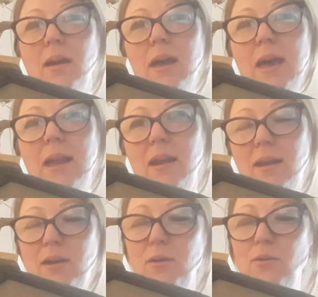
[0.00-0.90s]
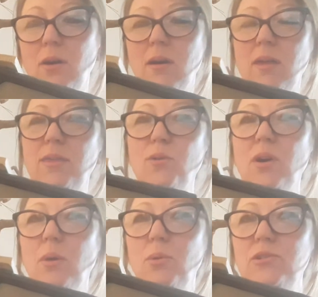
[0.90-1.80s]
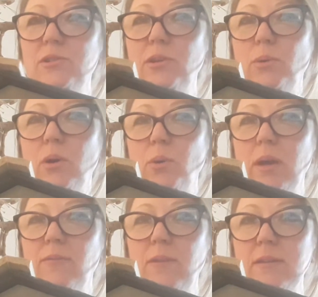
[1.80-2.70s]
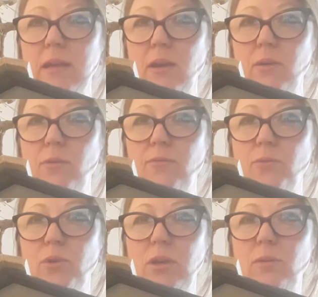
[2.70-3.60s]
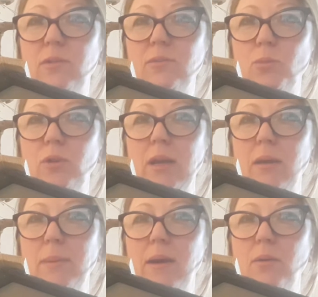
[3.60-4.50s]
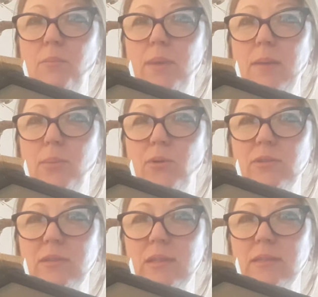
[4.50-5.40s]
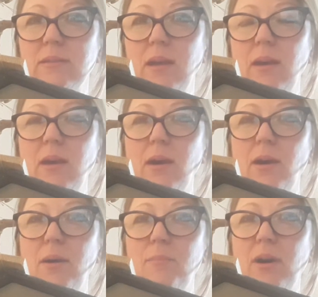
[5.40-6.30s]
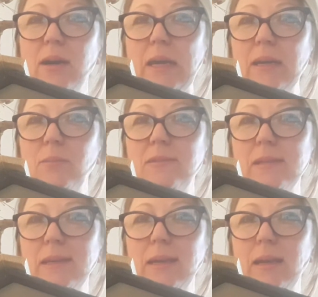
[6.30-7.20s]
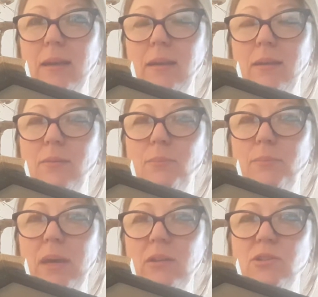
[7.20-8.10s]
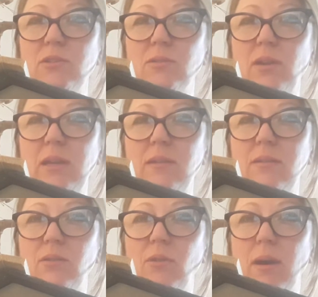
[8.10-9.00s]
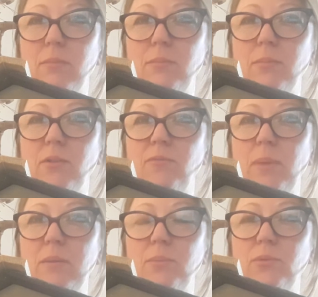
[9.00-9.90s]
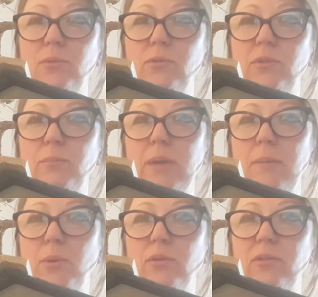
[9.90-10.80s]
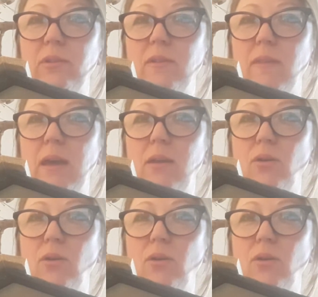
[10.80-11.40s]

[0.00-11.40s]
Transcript: Hello, I thought I would do a quick video for you this morning about bee boxes. I keep seeing pictures on Instagram of people's bee boxes and they've